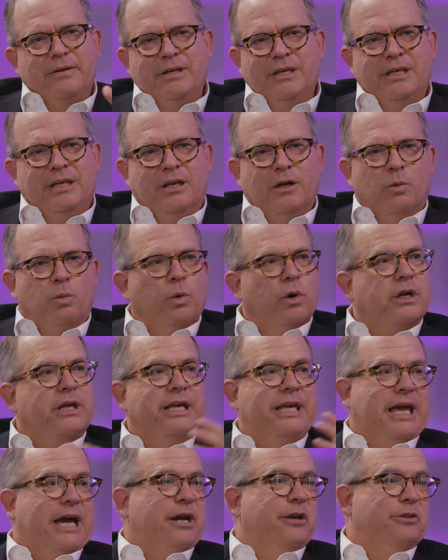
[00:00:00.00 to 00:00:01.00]

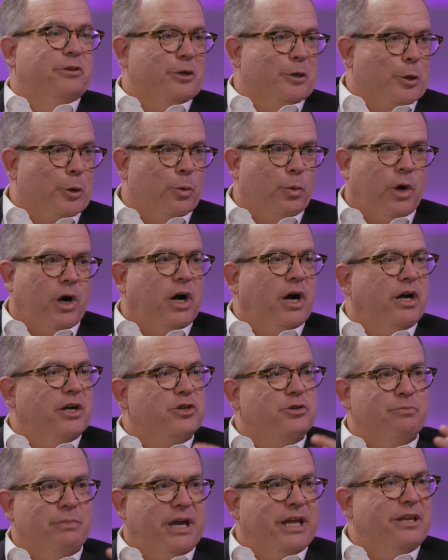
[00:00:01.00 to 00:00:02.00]
working out of their
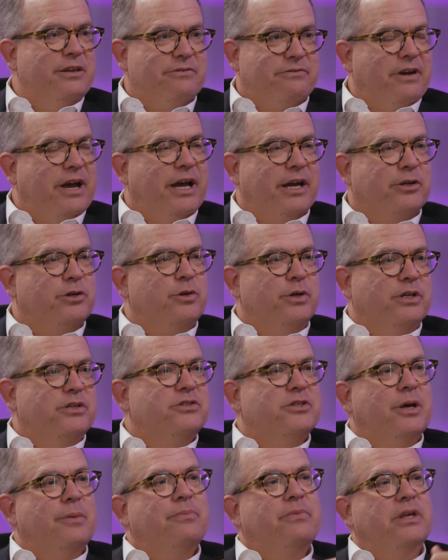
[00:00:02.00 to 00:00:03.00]
garage, manufacturing
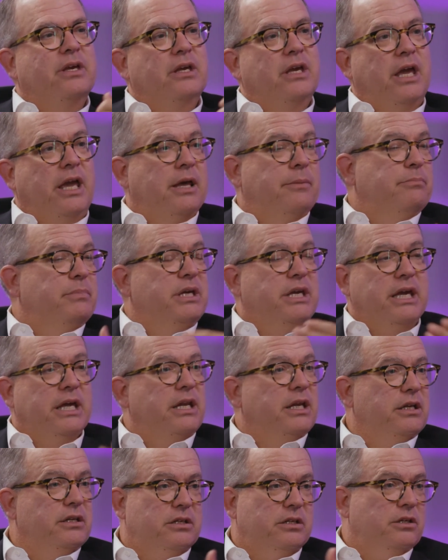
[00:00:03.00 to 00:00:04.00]
something, and
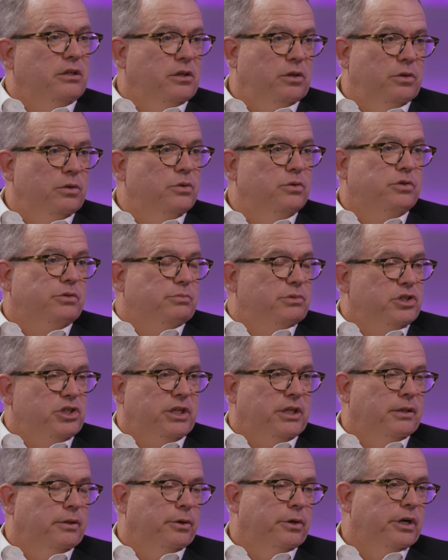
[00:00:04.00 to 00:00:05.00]
beginning to use
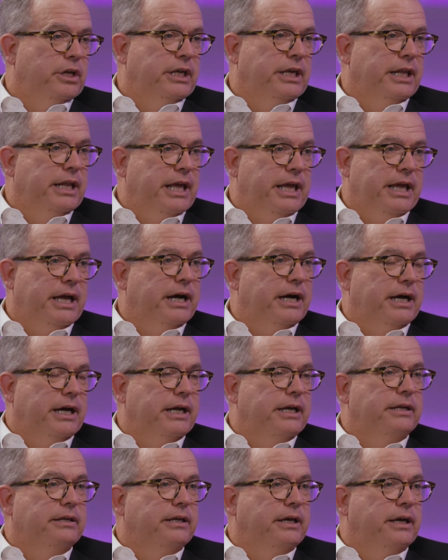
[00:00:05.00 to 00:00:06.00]
machine learning and
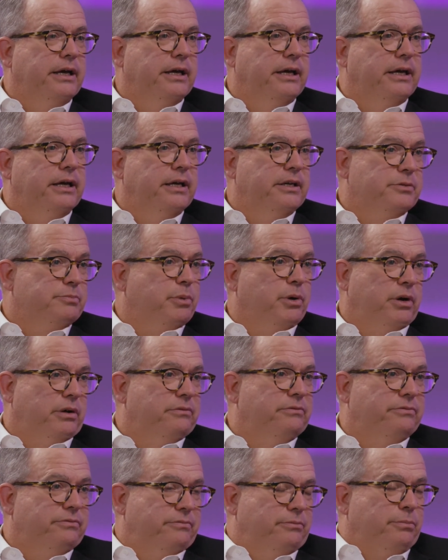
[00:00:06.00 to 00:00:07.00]
AI as part
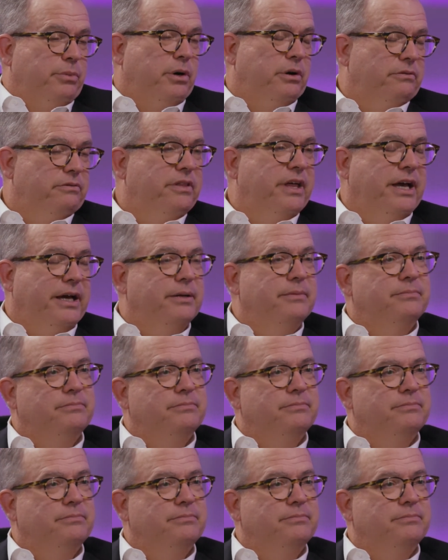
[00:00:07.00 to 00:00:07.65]
of that.